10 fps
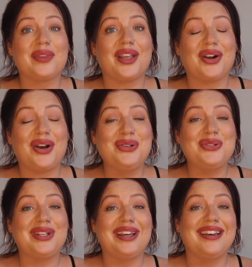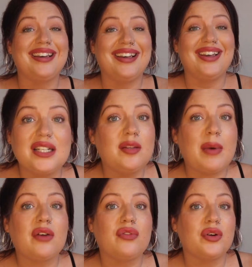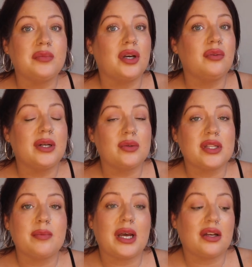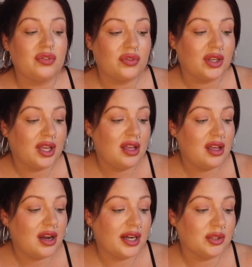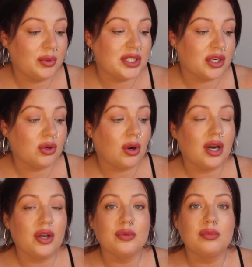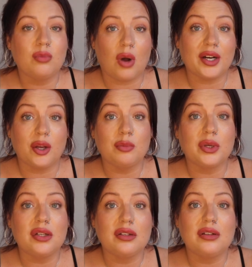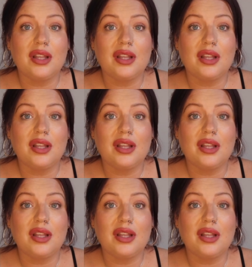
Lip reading: I closed it. In the bathroom, though, when I was in the bath, I had the window quite wide open.